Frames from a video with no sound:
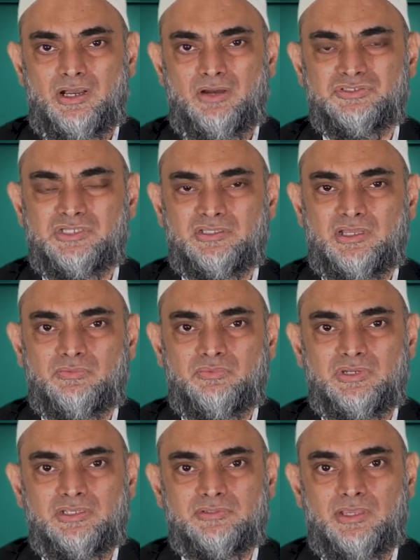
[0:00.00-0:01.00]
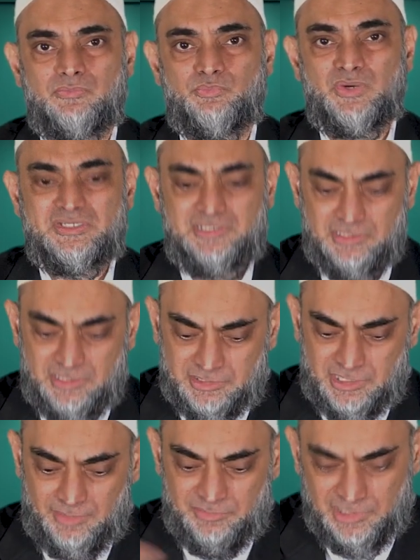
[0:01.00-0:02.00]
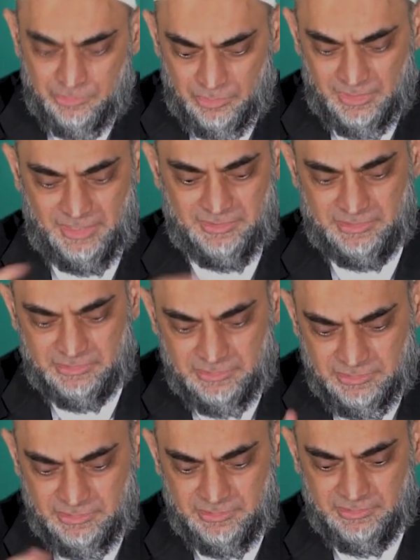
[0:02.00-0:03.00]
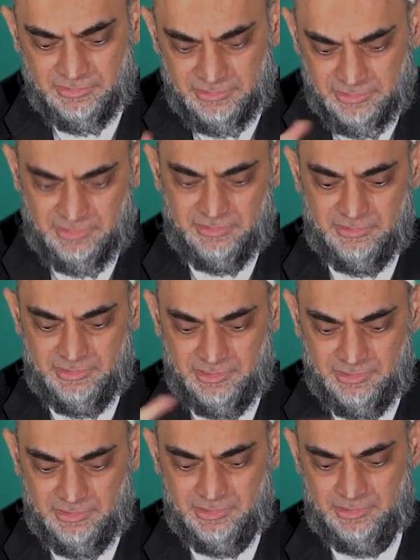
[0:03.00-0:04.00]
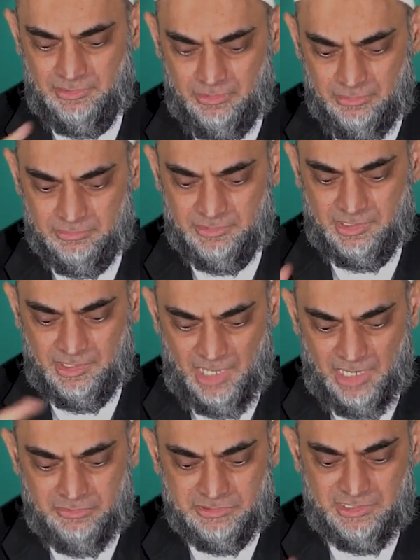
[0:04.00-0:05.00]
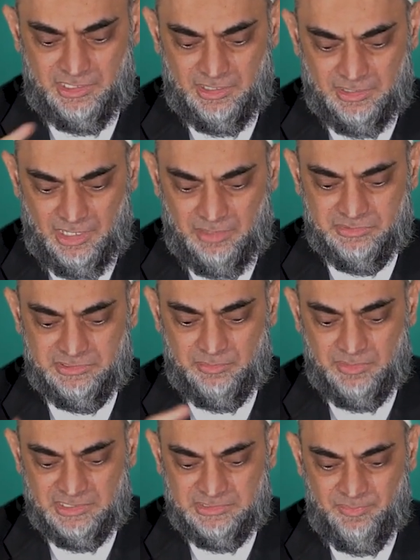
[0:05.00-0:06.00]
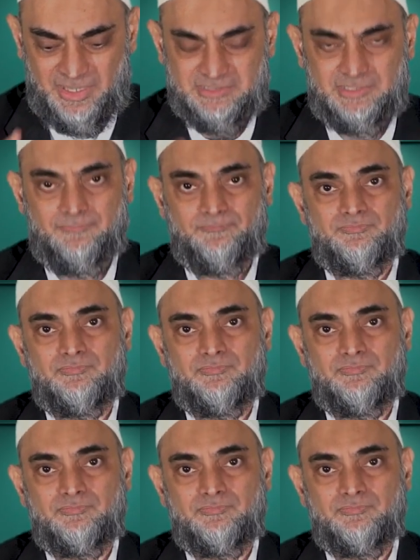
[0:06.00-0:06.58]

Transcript: How shaitan pulling that, wasting their time. They're doing like this, ding, ding, ding, all day. And hours and minutes passing.